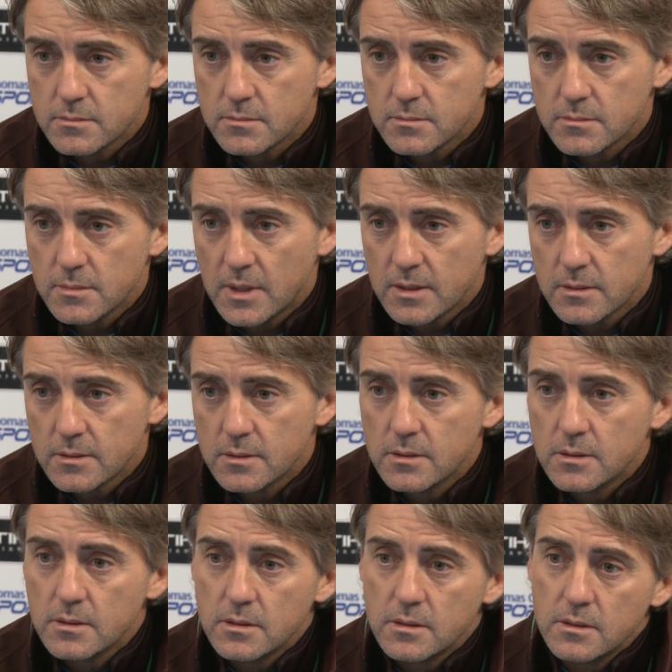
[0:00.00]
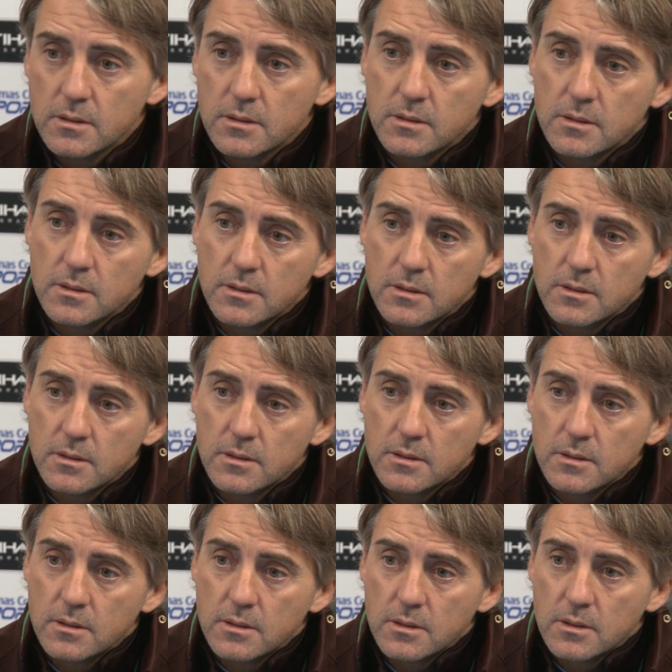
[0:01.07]
Is but Samir out
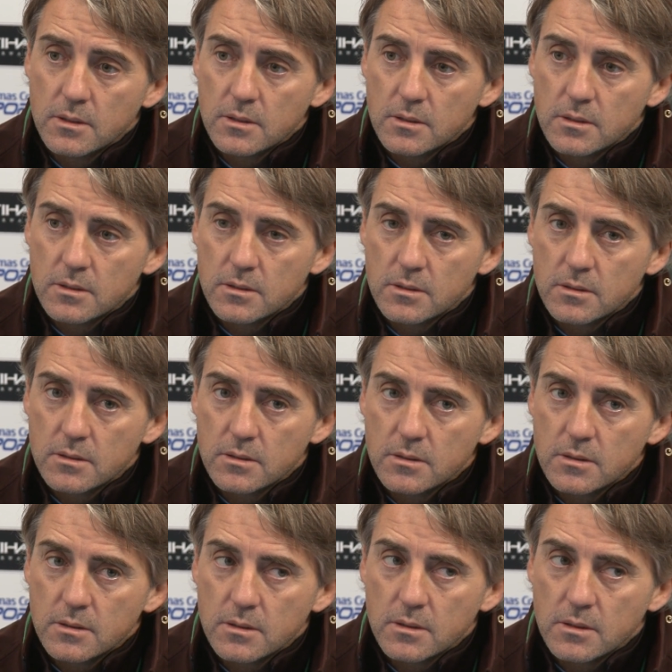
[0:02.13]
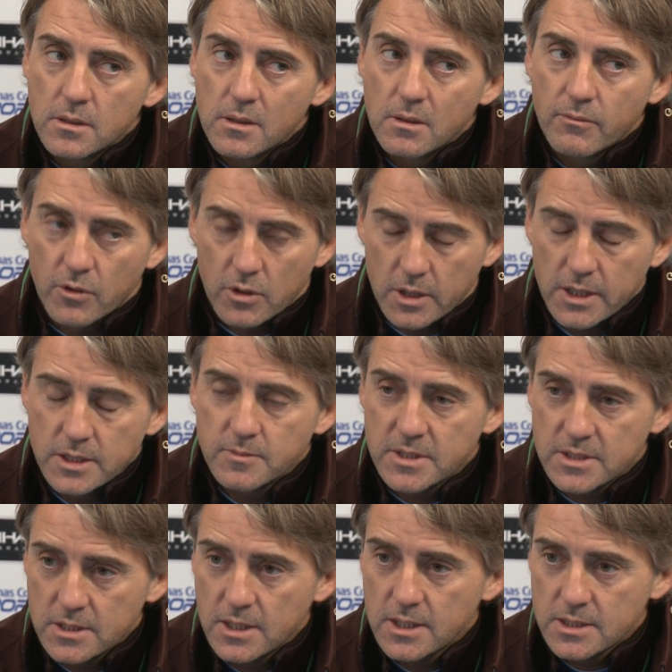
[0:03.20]
for Christmas? Uh, I mean, for
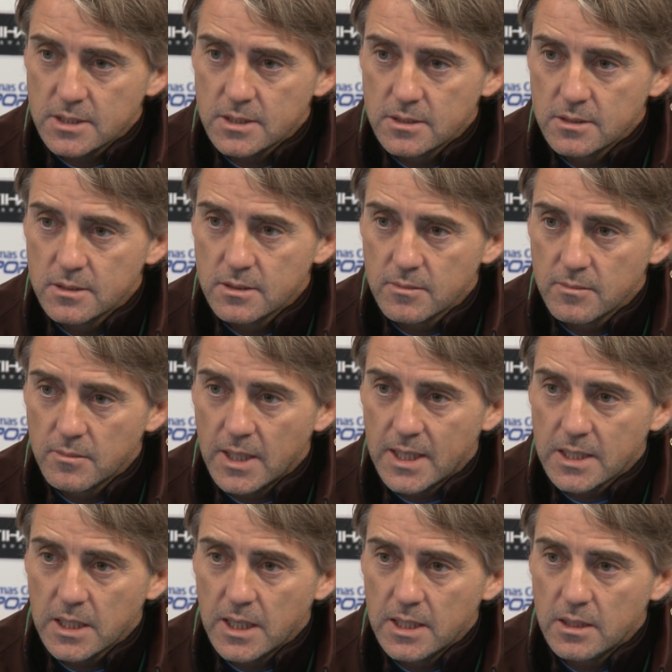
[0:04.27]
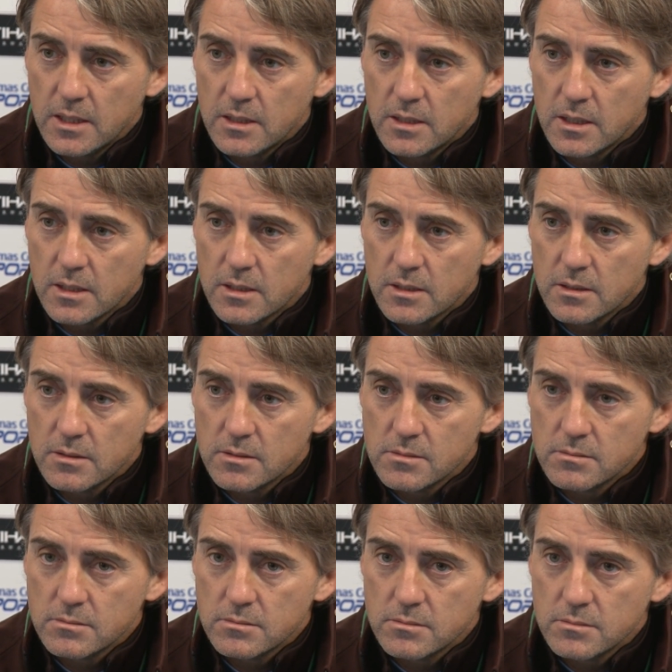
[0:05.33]
Christmas, yes. So till, but I think January, that
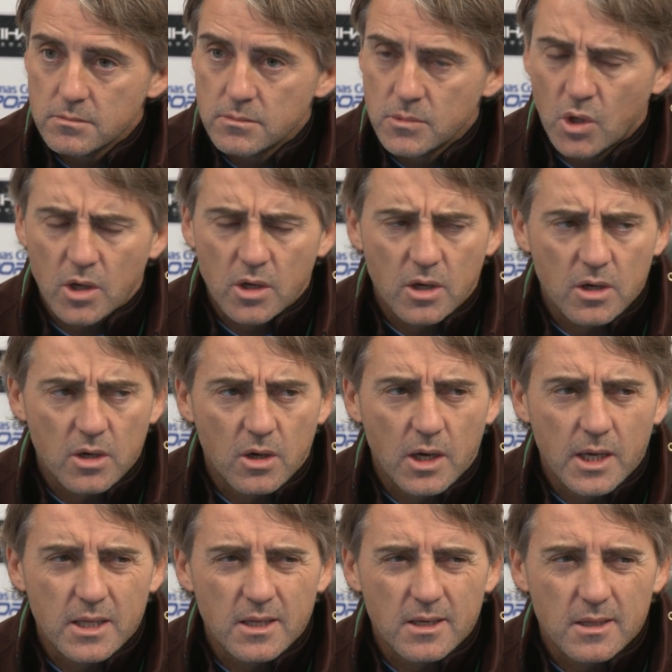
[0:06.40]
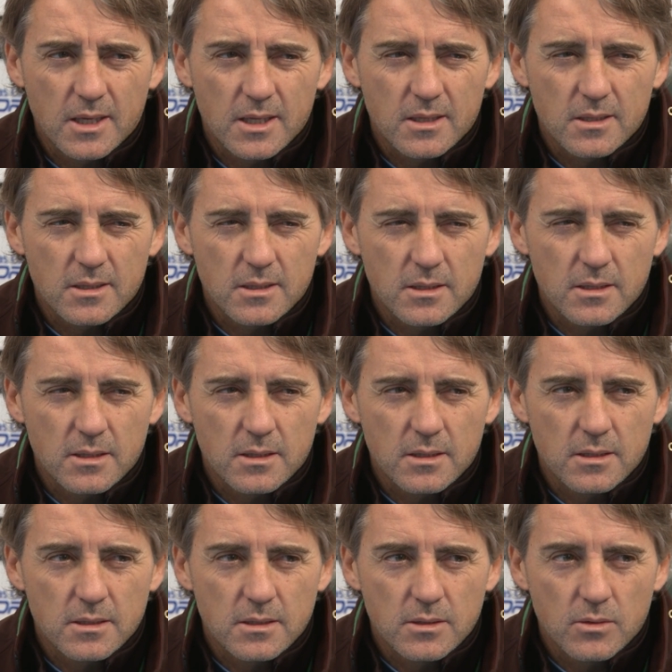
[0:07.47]
maybe? no, no, no. I think that uh,
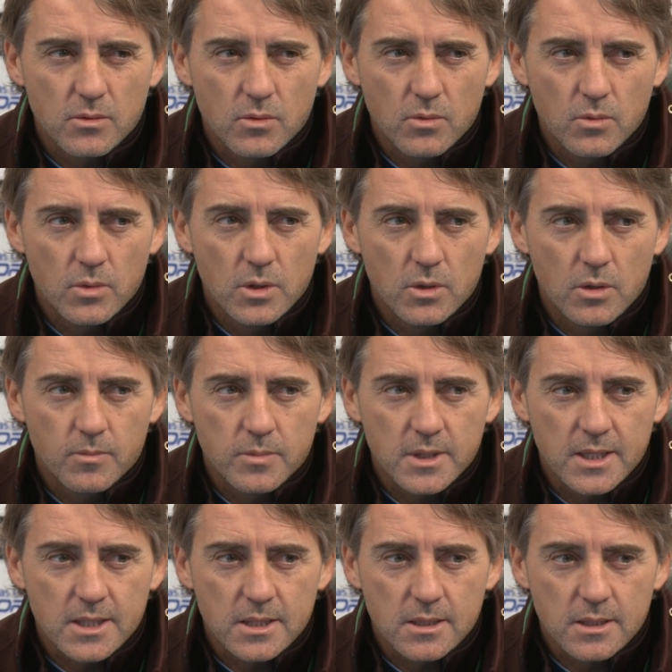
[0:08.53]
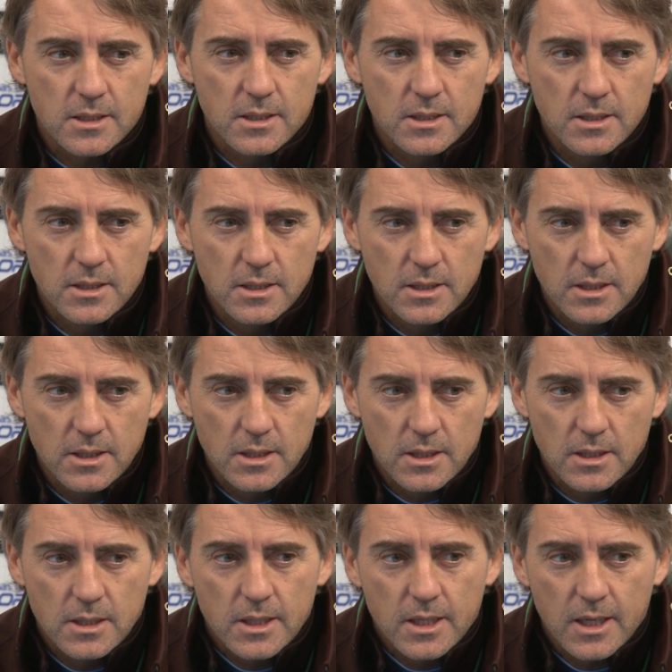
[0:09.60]
we hope that uh,
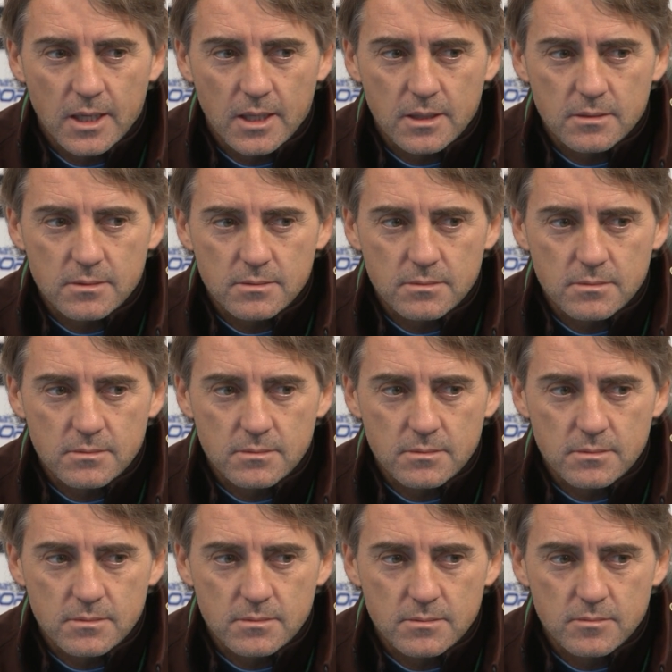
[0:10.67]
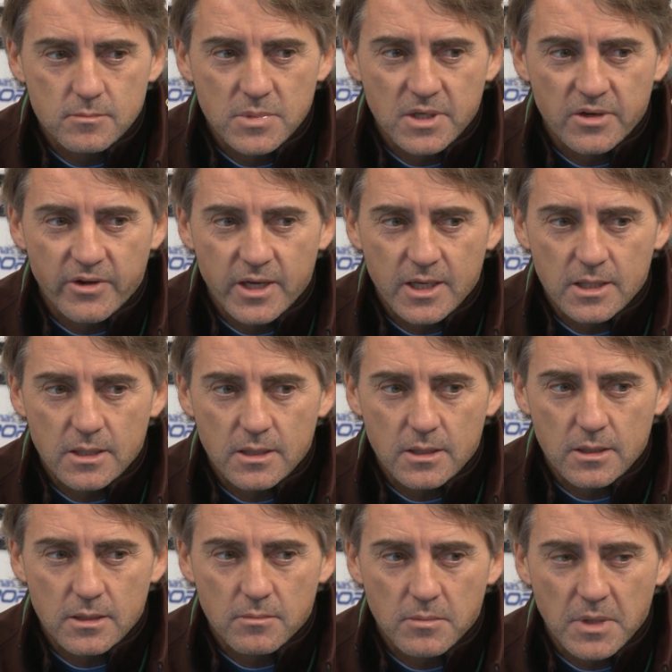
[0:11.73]
we can be
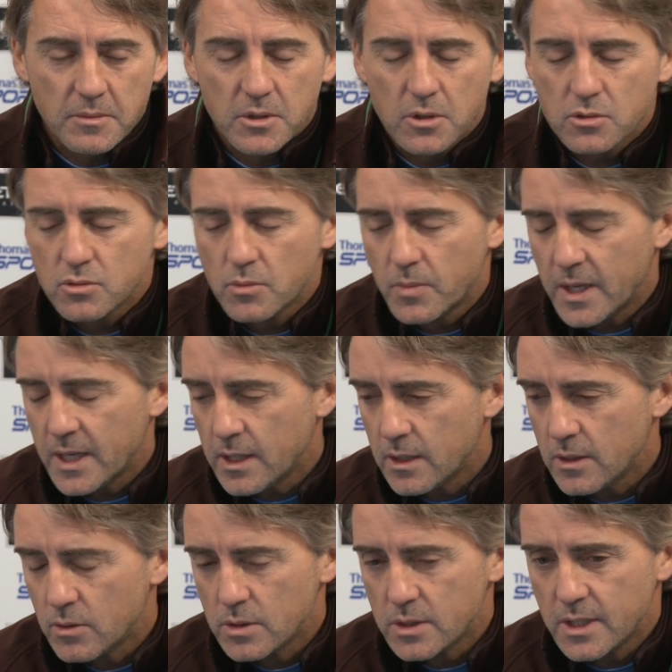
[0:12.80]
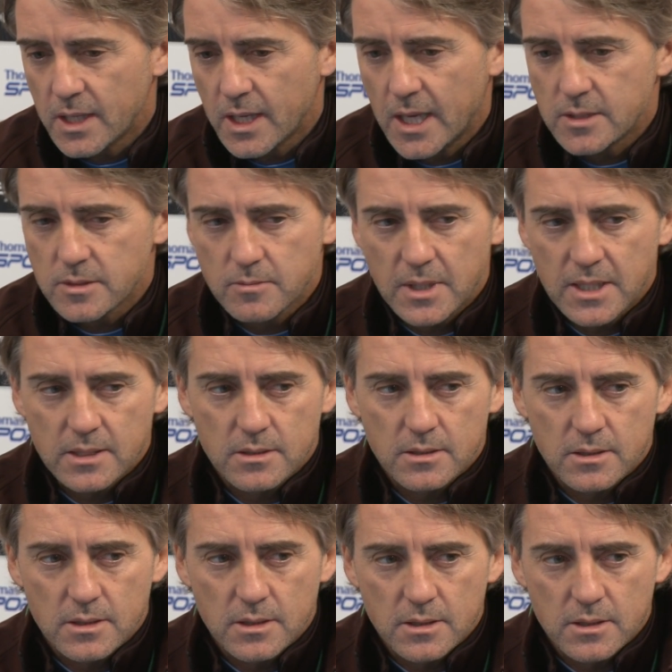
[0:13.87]
ready. Maybe not to play all the games, but
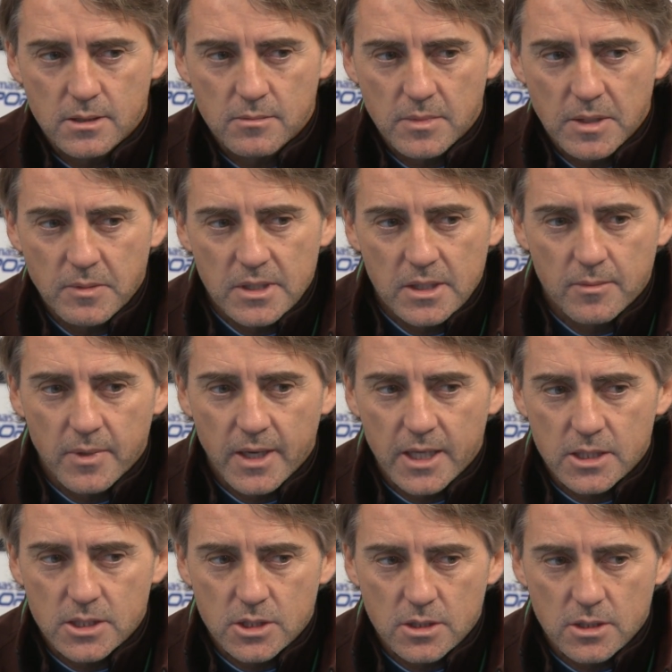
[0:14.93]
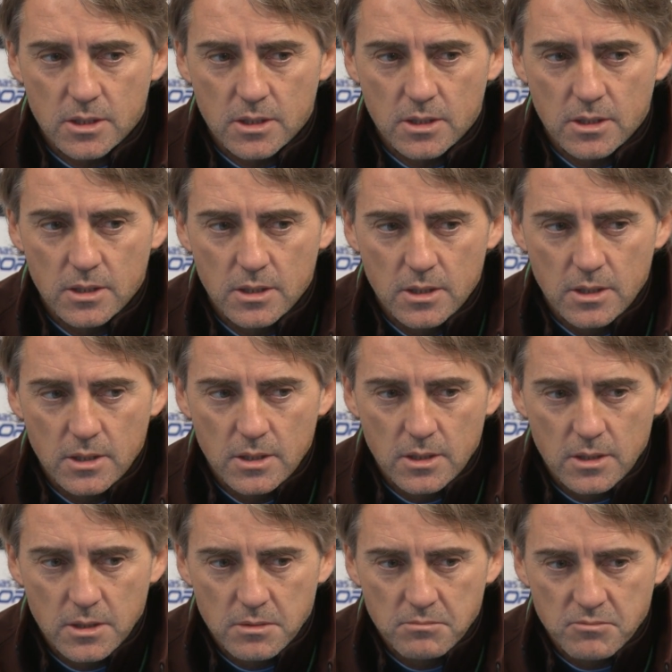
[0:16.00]
uh, maybe in the bench. Uh,
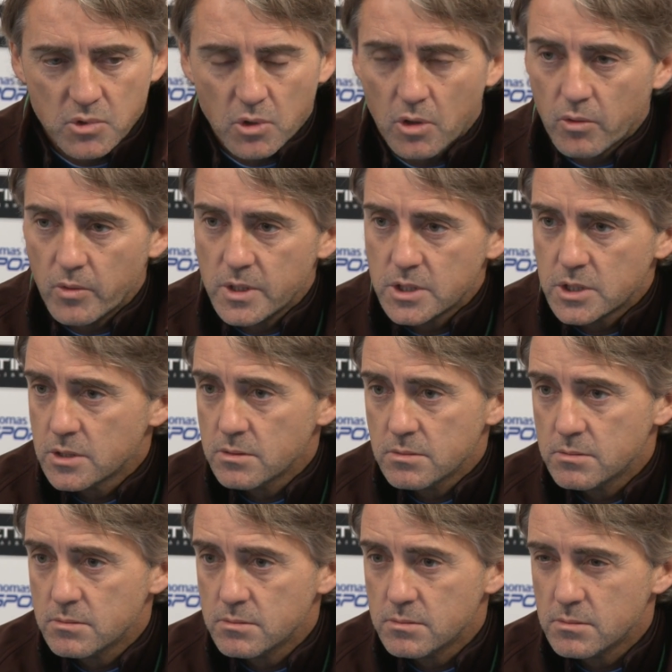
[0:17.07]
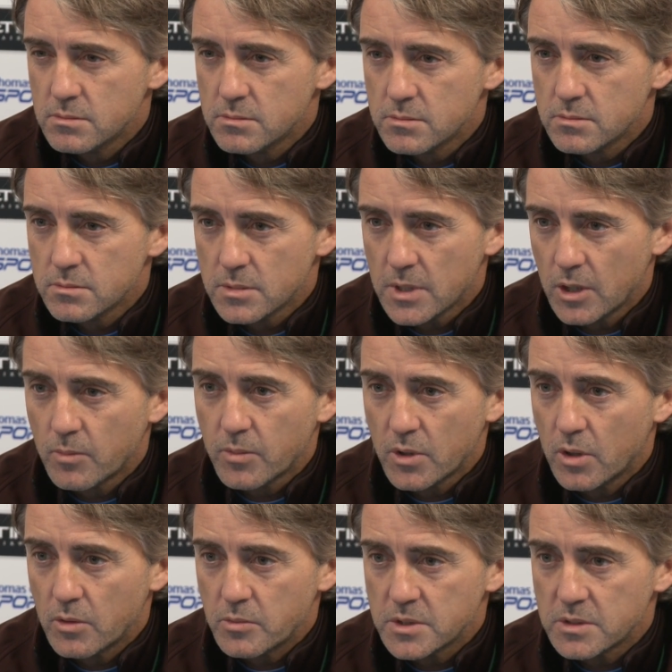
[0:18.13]
Norwich. I hope
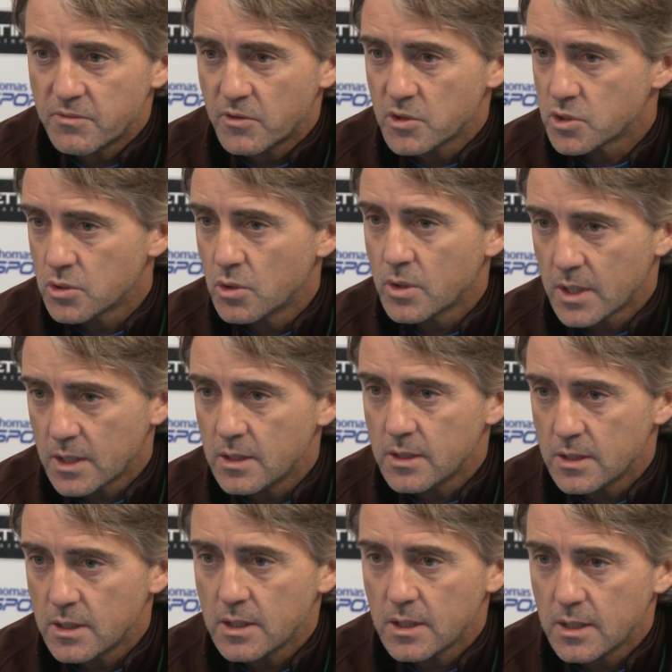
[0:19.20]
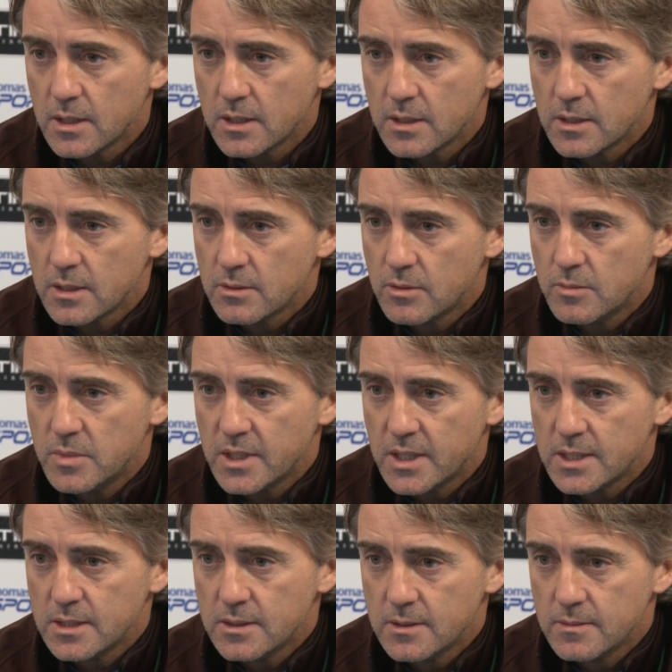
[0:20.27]
Norwich. For Stoke, I think that they will be
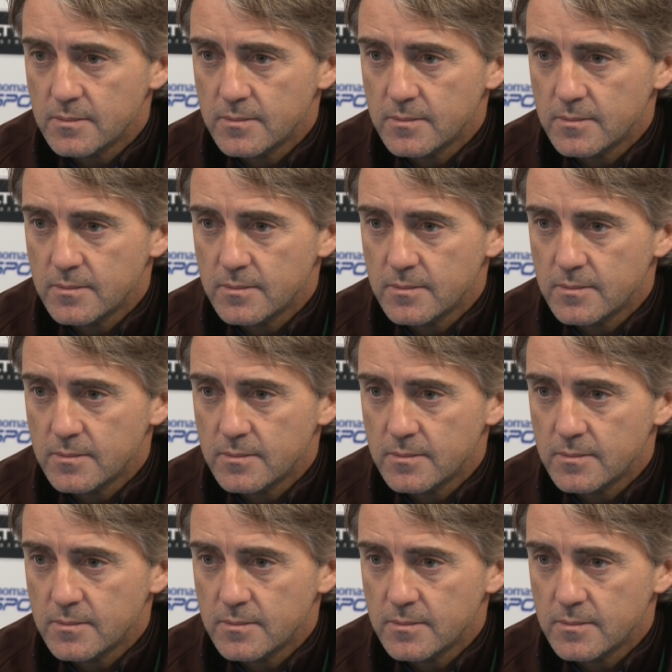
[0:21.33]
ready